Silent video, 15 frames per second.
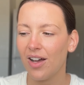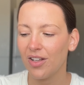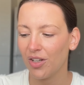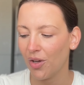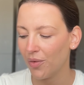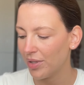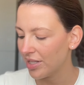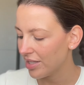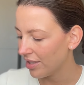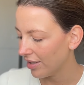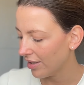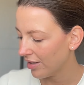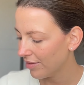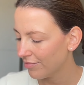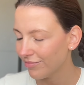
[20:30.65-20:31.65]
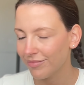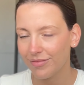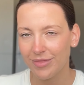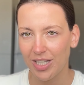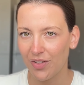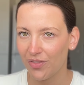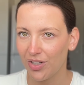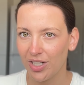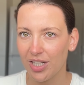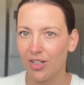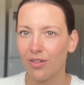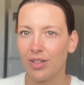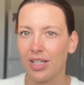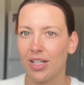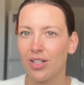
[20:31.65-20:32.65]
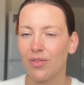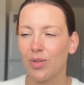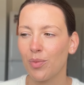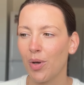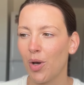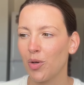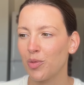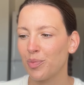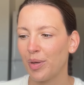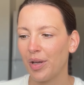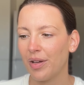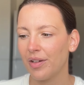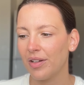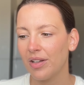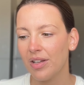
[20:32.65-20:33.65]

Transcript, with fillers: I know it's like definitely not the end of the world, but